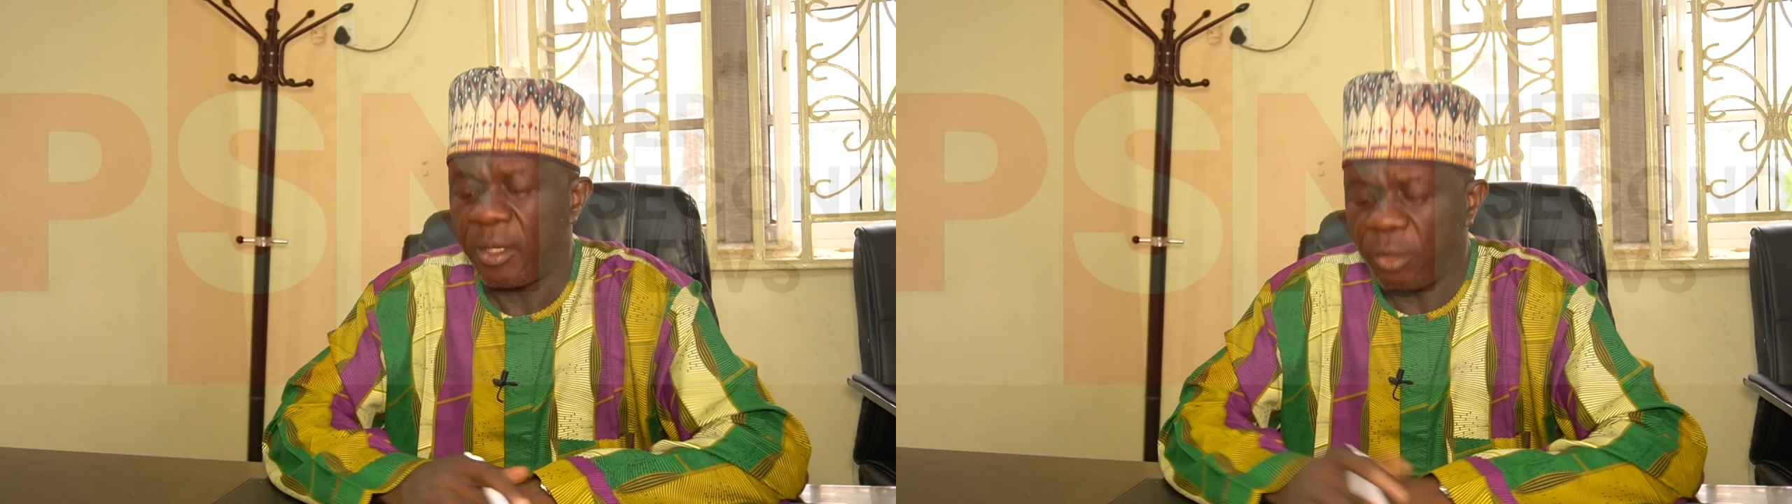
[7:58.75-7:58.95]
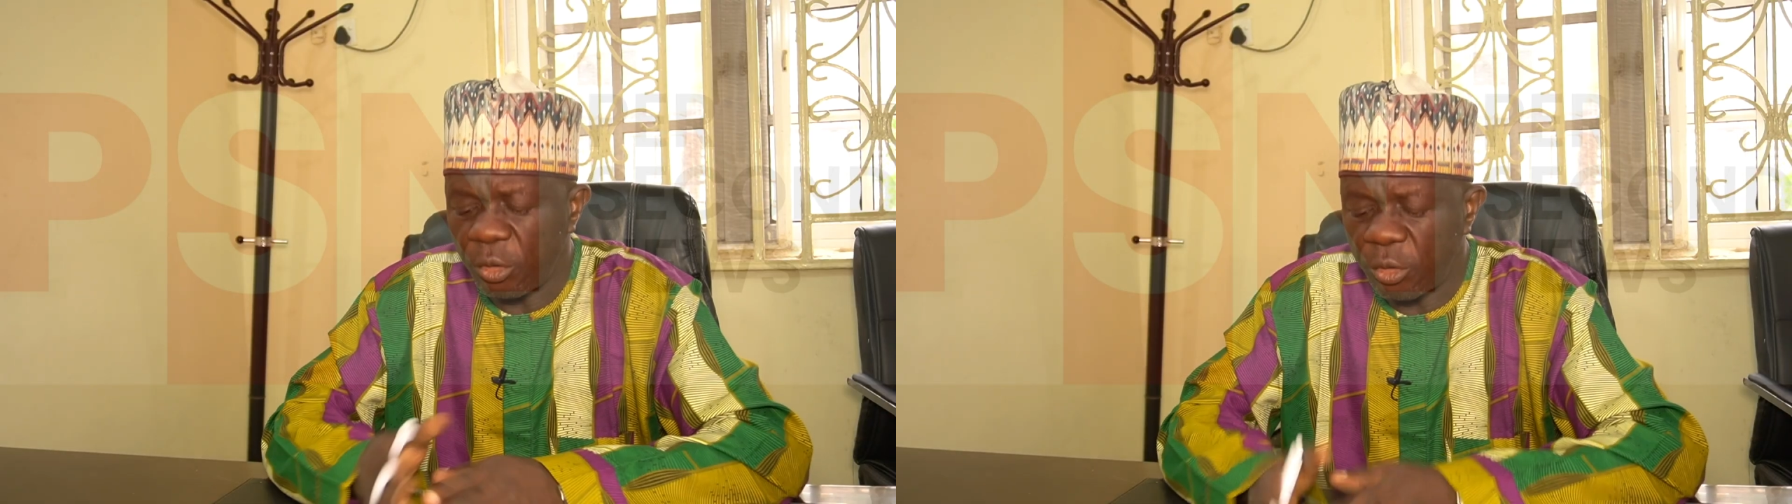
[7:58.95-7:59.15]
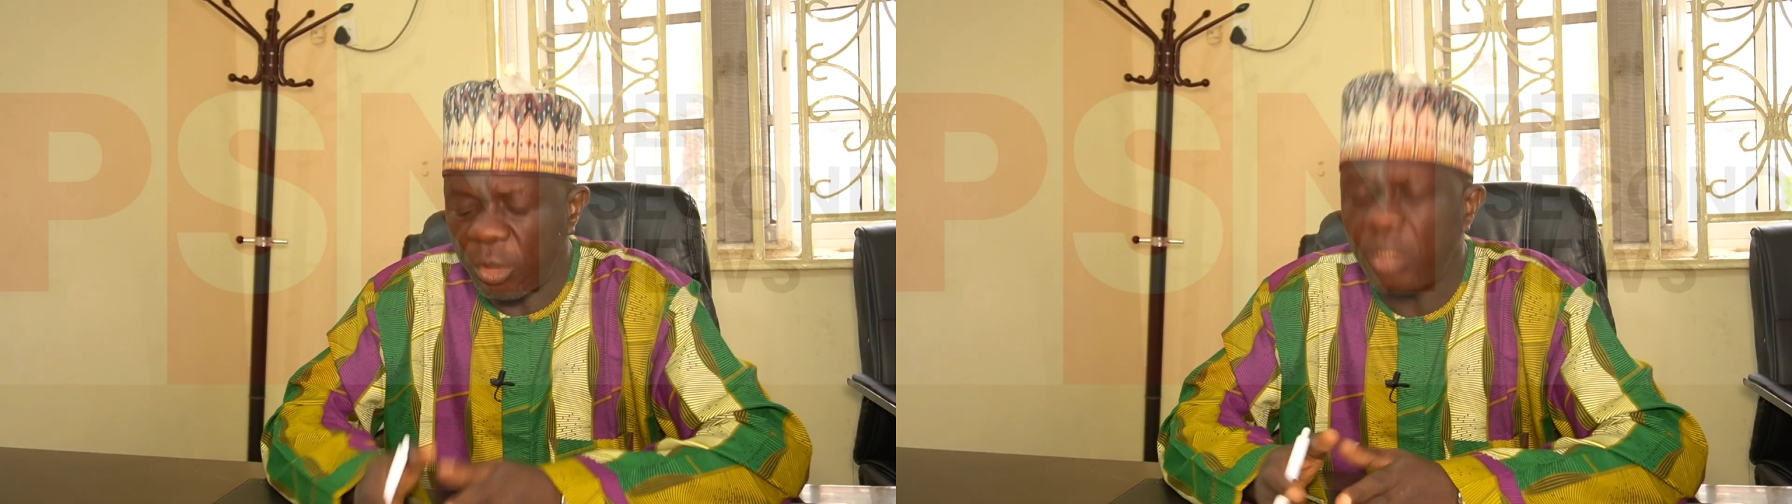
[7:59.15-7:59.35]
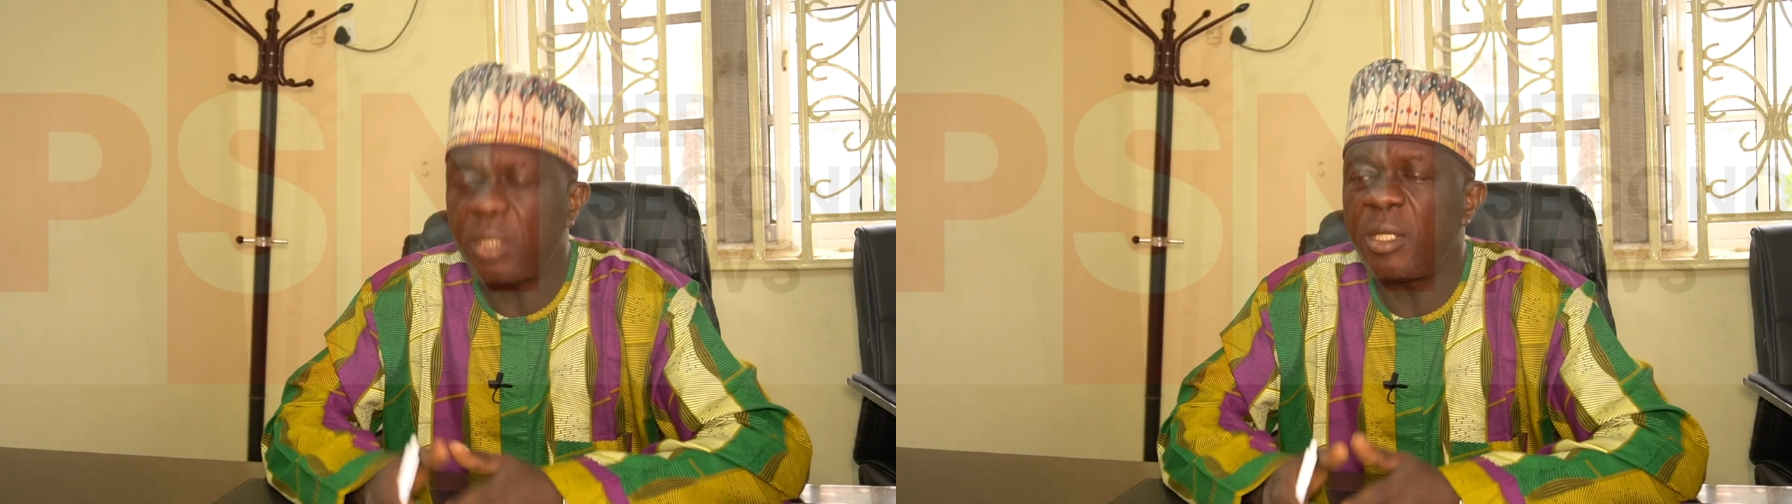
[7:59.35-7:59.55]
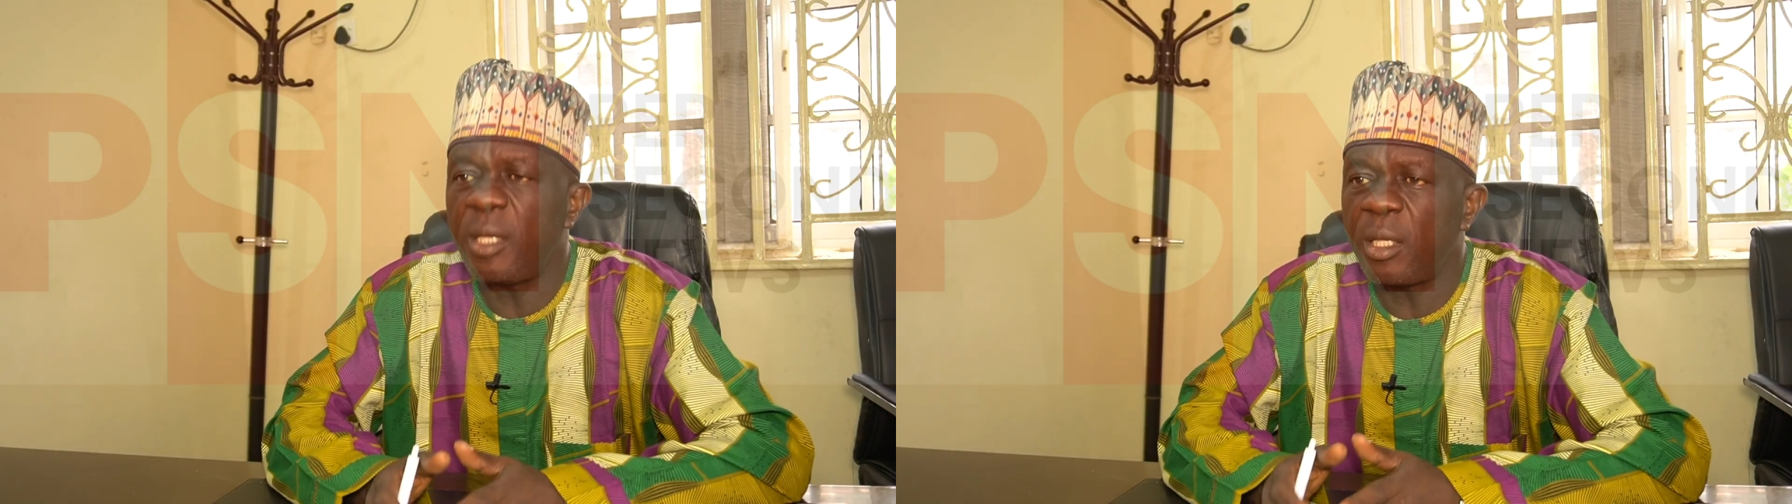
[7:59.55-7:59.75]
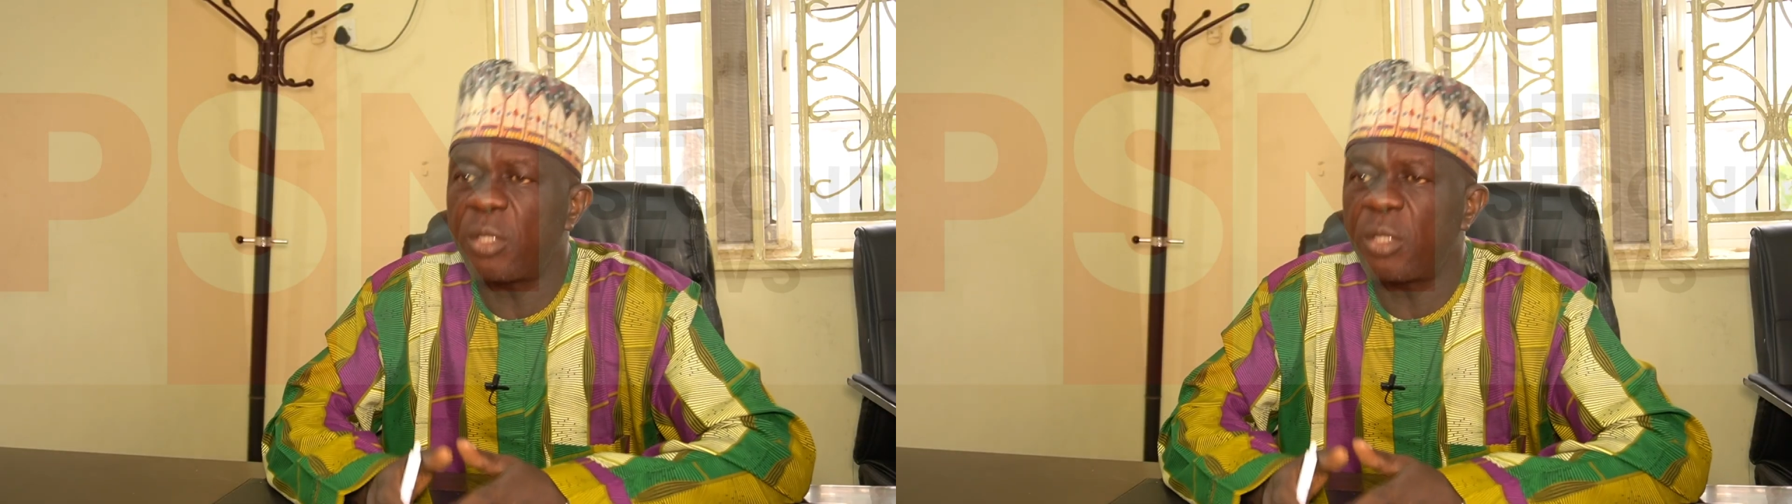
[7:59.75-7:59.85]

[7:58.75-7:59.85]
You don't need